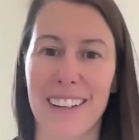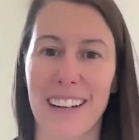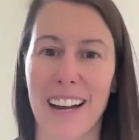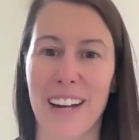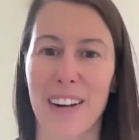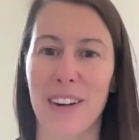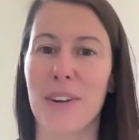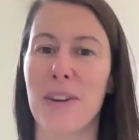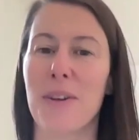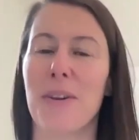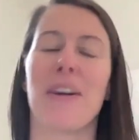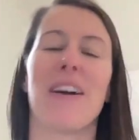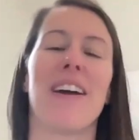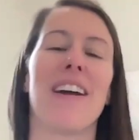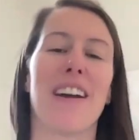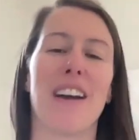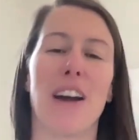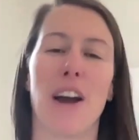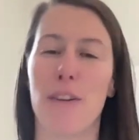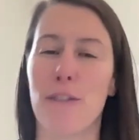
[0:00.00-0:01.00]
I don't know,
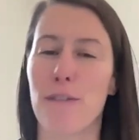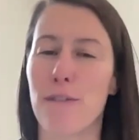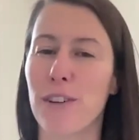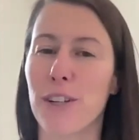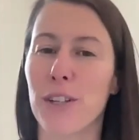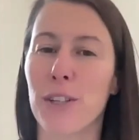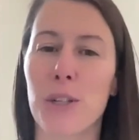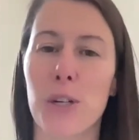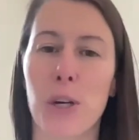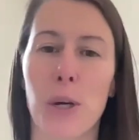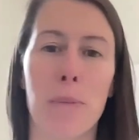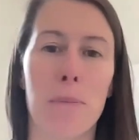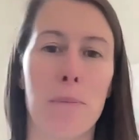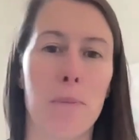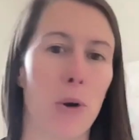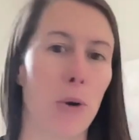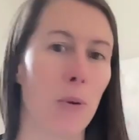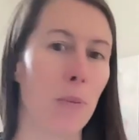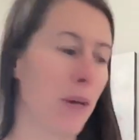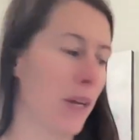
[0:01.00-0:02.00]
a feel-good
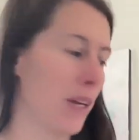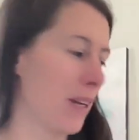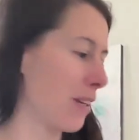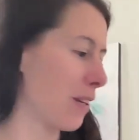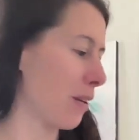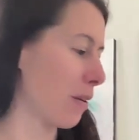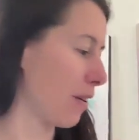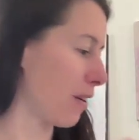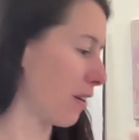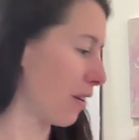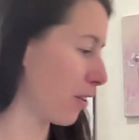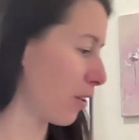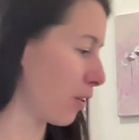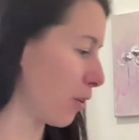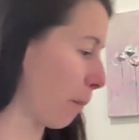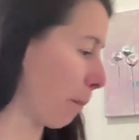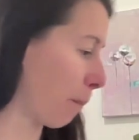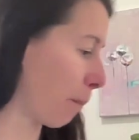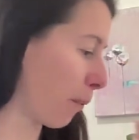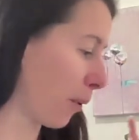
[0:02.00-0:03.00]
moment,
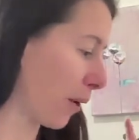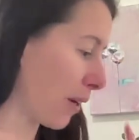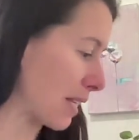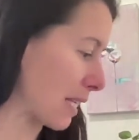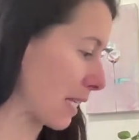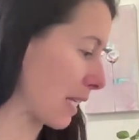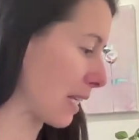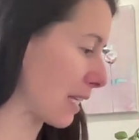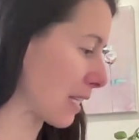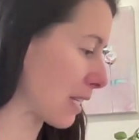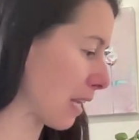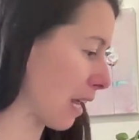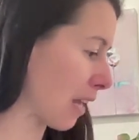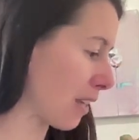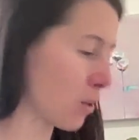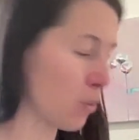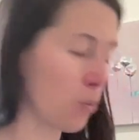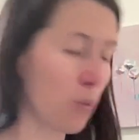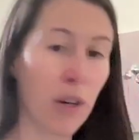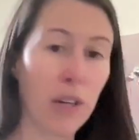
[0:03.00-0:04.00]
a presence
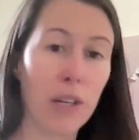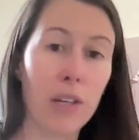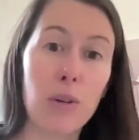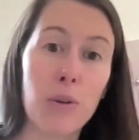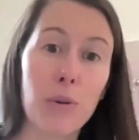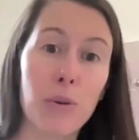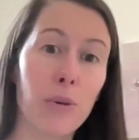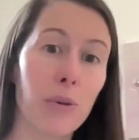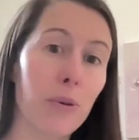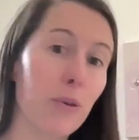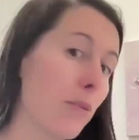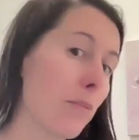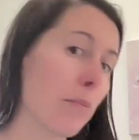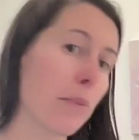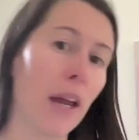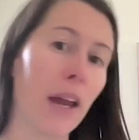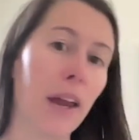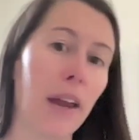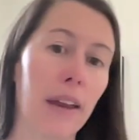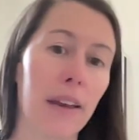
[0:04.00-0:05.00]
as one you
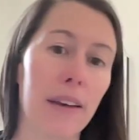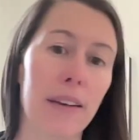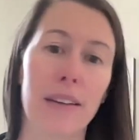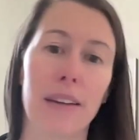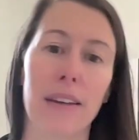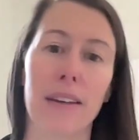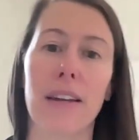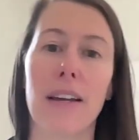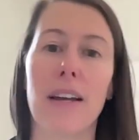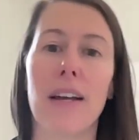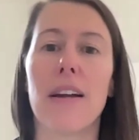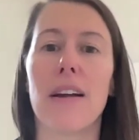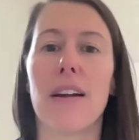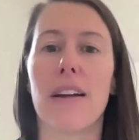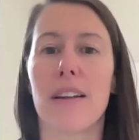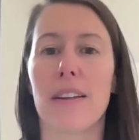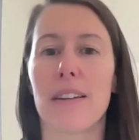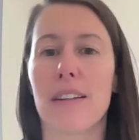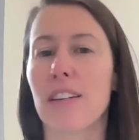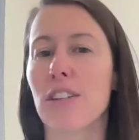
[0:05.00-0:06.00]
paint, and
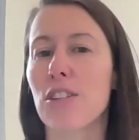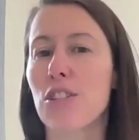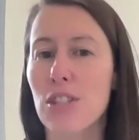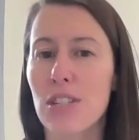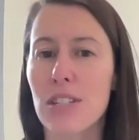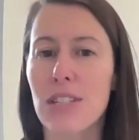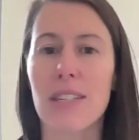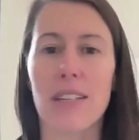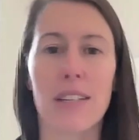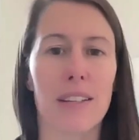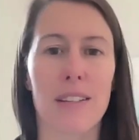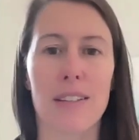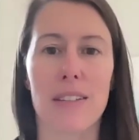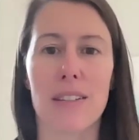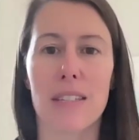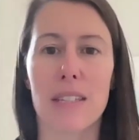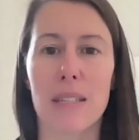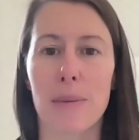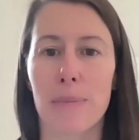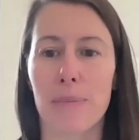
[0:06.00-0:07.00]
that just
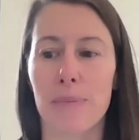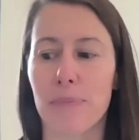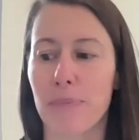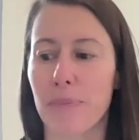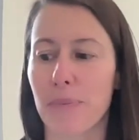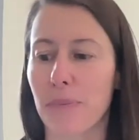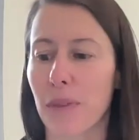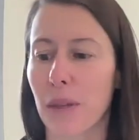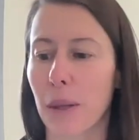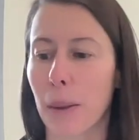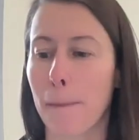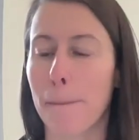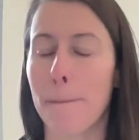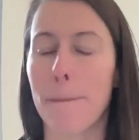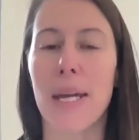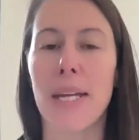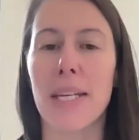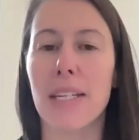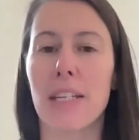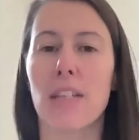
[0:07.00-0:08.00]
is
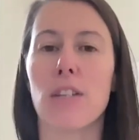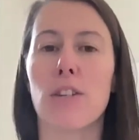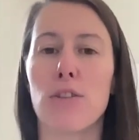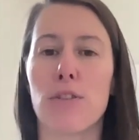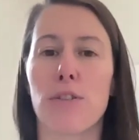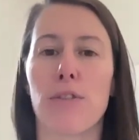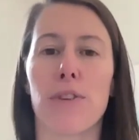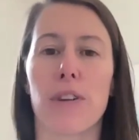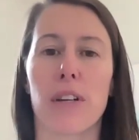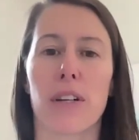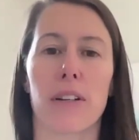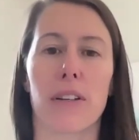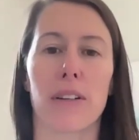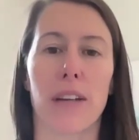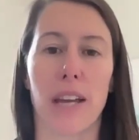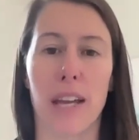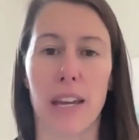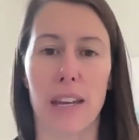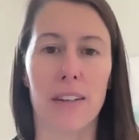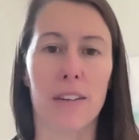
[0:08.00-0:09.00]
making you feel
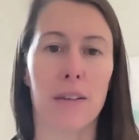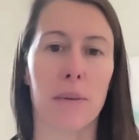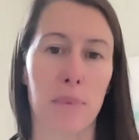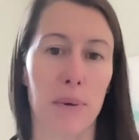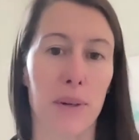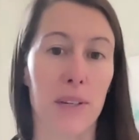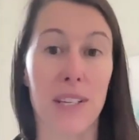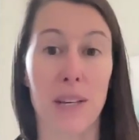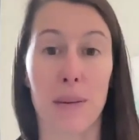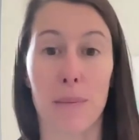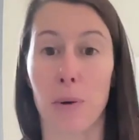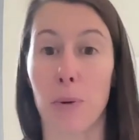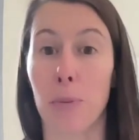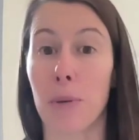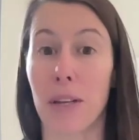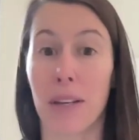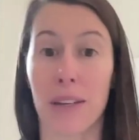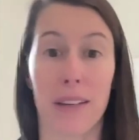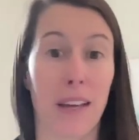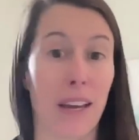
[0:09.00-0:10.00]
in the present
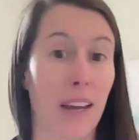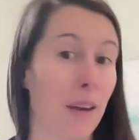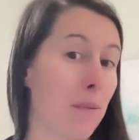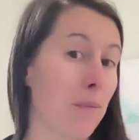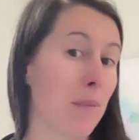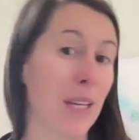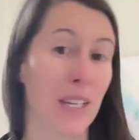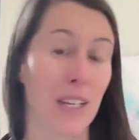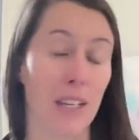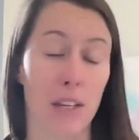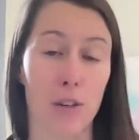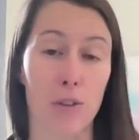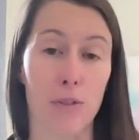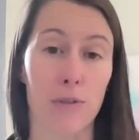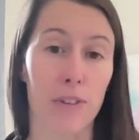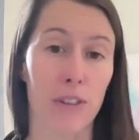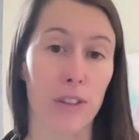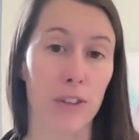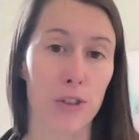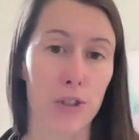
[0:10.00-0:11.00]
moment and making you
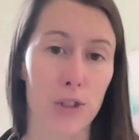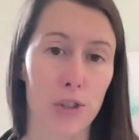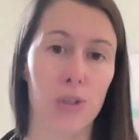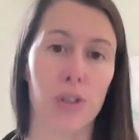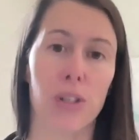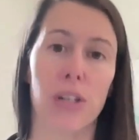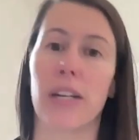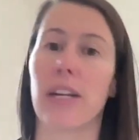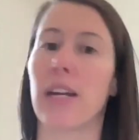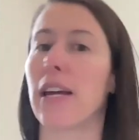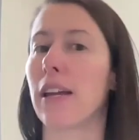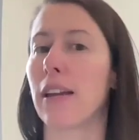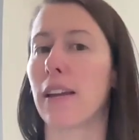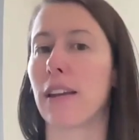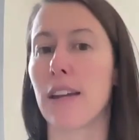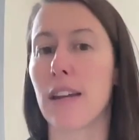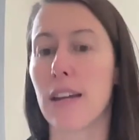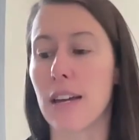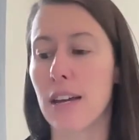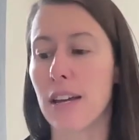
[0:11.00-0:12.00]
feel joy.
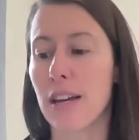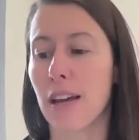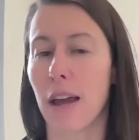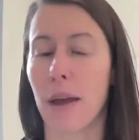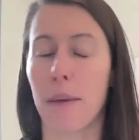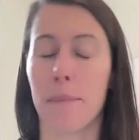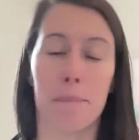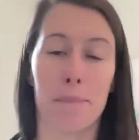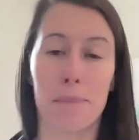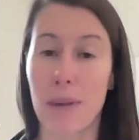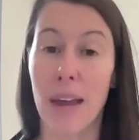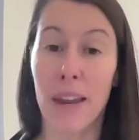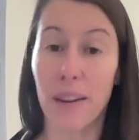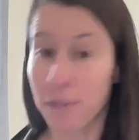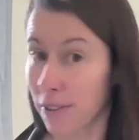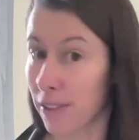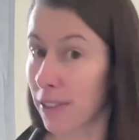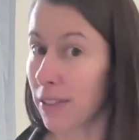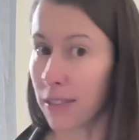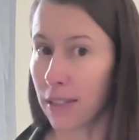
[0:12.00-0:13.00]
And
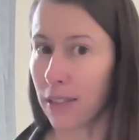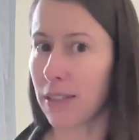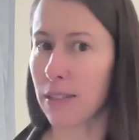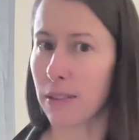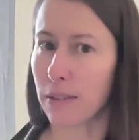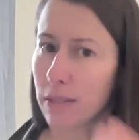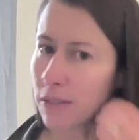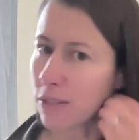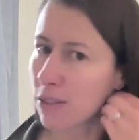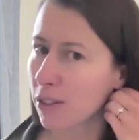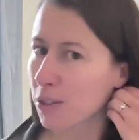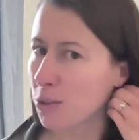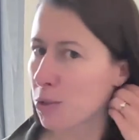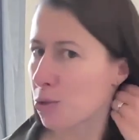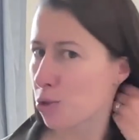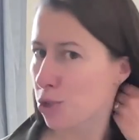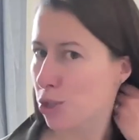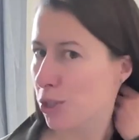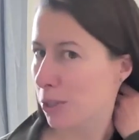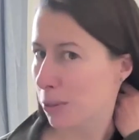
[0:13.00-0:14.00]
if it doesn't, you
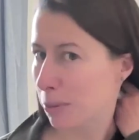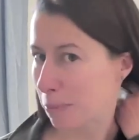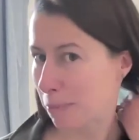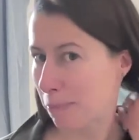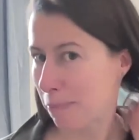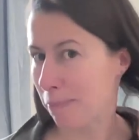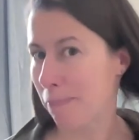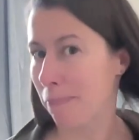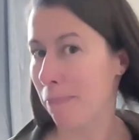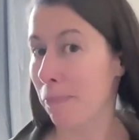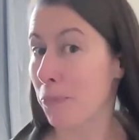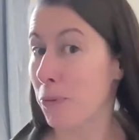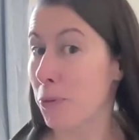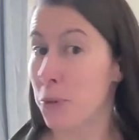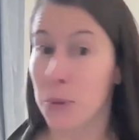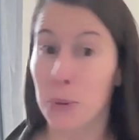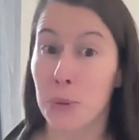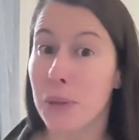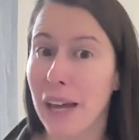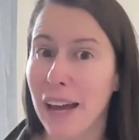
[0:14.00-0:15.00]
shouldn't
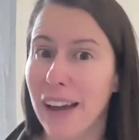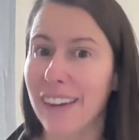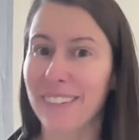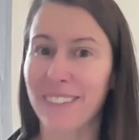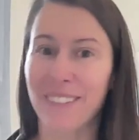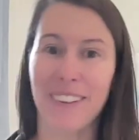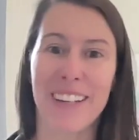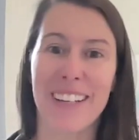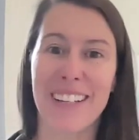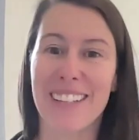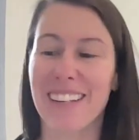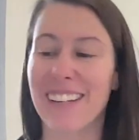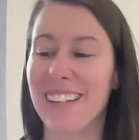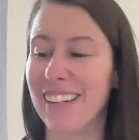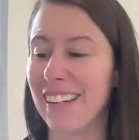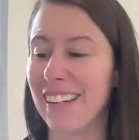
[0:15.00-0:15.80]
do that, right?